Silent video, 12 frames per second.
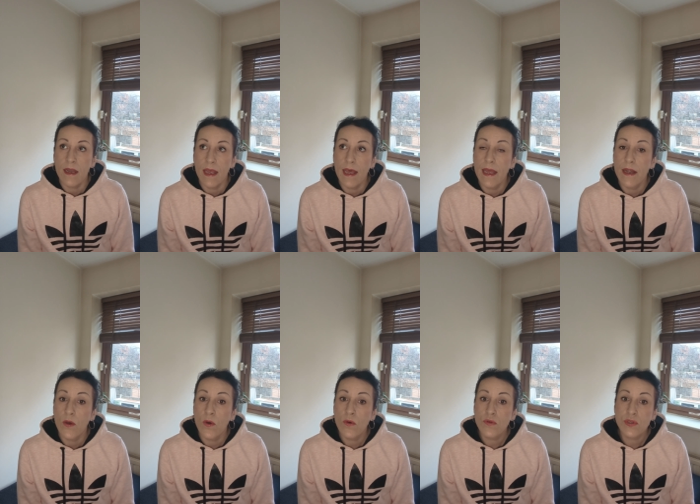then
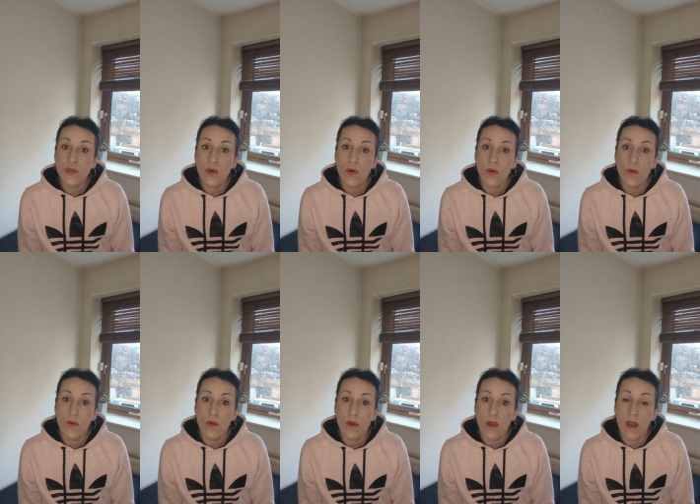
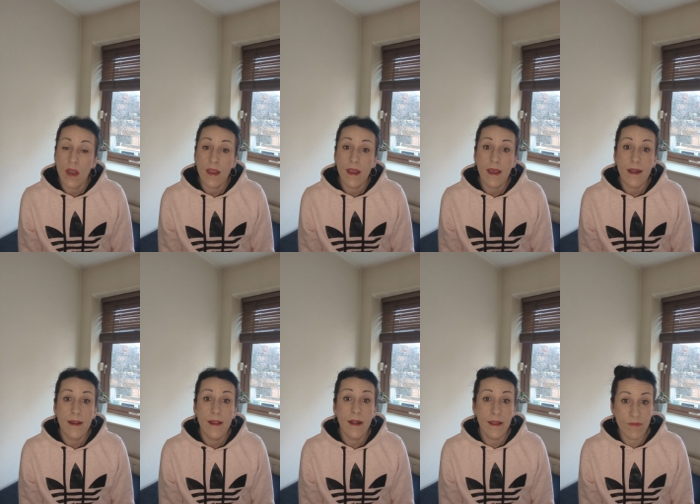also I had
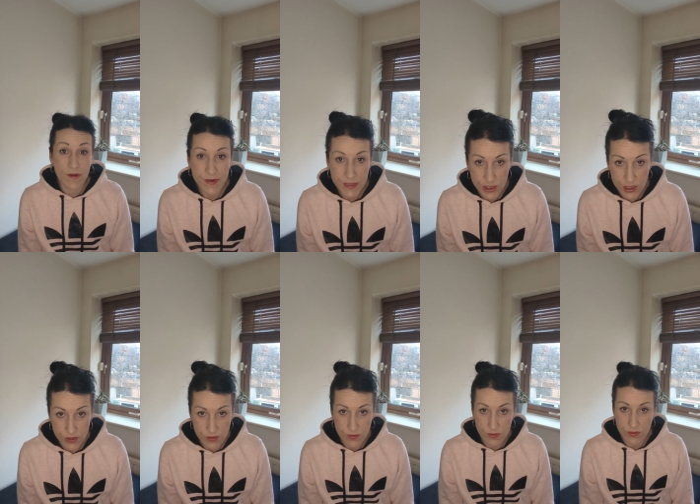liver
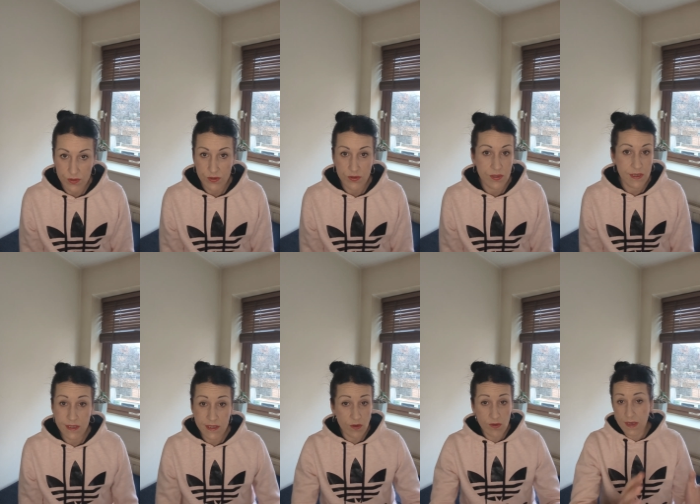issues. You see,
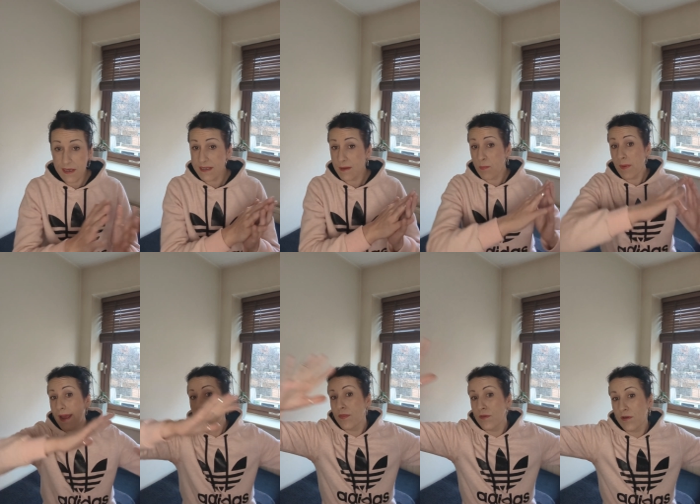so there is a
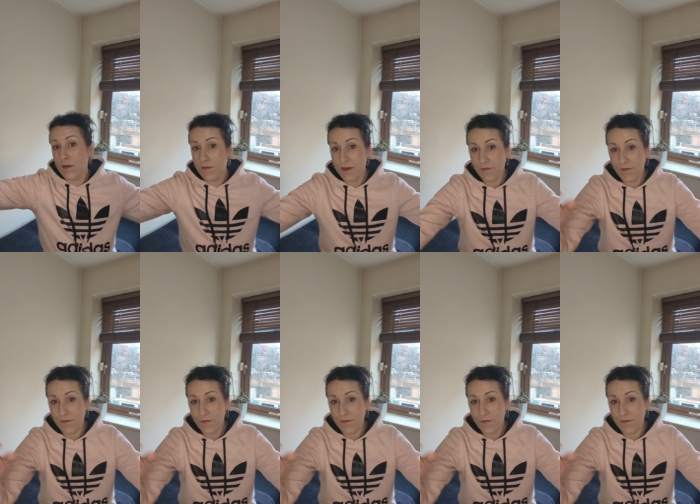plethora of